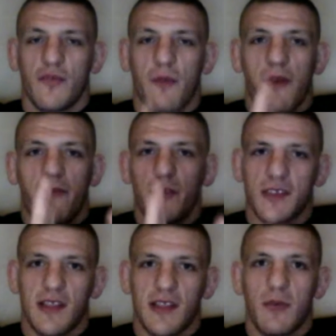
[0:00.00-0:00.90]
my foot's
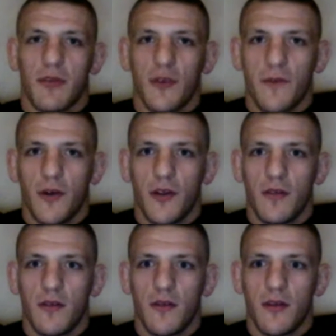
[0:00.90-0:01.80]
aligned with your foot,
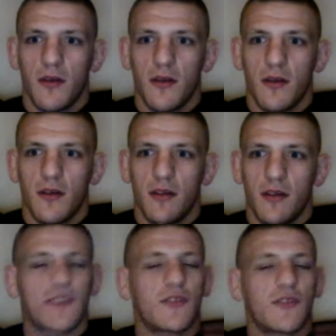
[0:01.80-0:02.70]

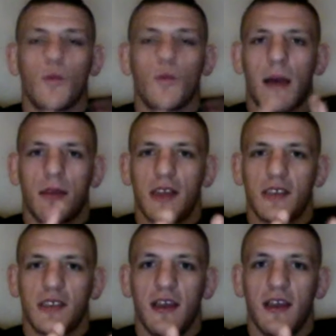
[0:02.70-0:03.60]
that's one
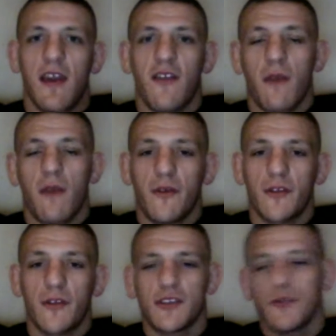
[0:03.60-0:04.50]
combination. If my
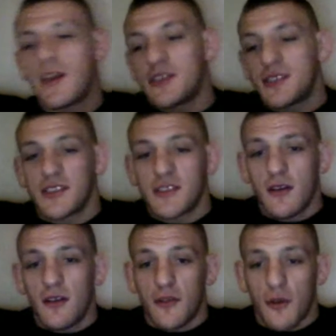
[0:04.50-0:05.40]
foot's 3 inches
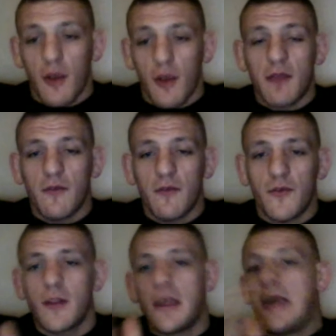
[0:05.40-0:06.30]
to the right of your
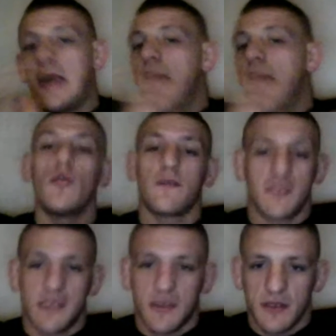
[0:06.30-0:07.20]
foot, that's a whole
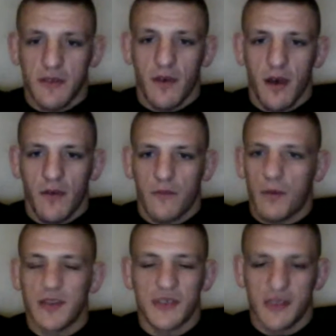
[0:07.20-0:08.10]
different series of
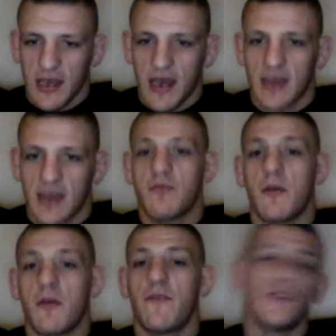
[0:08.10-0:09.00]
punches and kicks. If
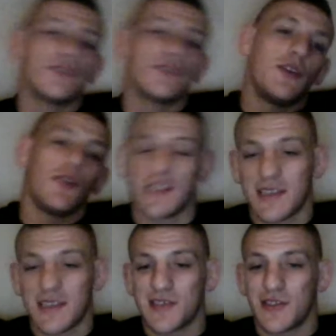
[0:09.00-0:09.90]
my foot's
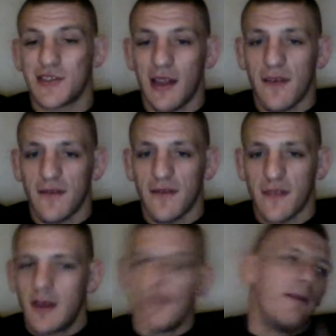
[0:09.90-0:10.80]
6 inches to the left,
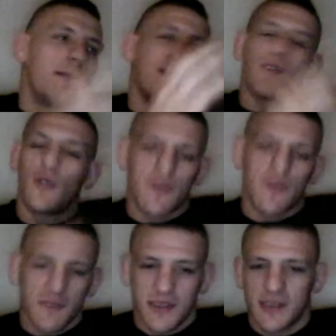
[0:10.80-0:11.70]
it's a whole
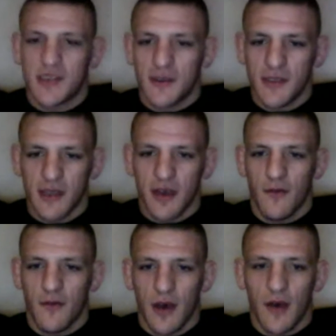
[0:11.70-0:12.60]
different series
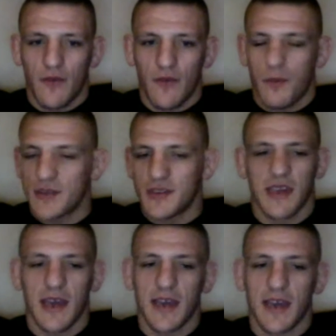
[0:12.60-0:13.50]
of punches,
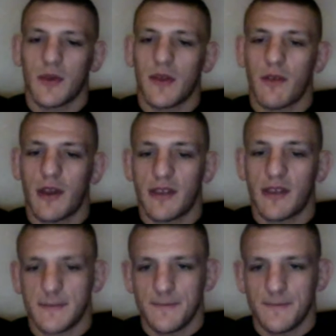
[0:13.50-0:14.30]
kicks, whatever it is.